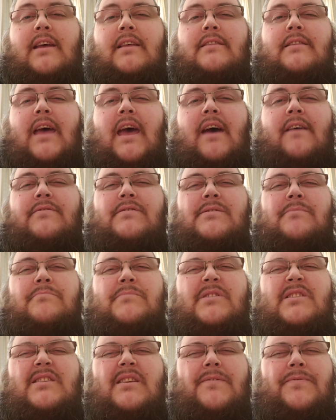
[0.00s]
They have some
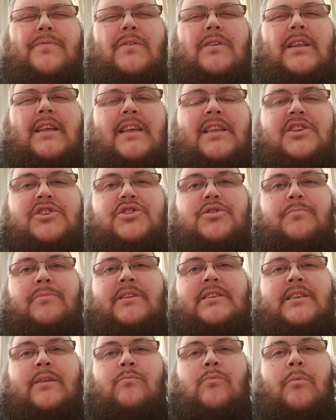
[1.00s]
different
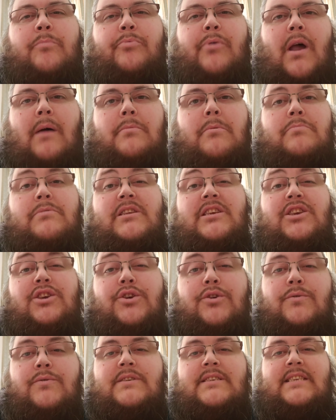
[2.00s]
instruments than we're probably
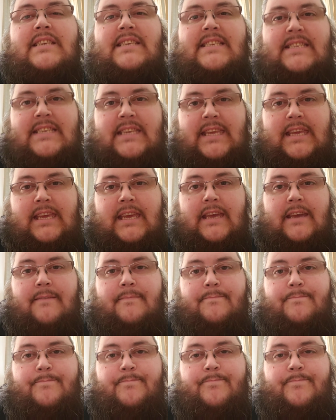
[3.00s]
used to seeing.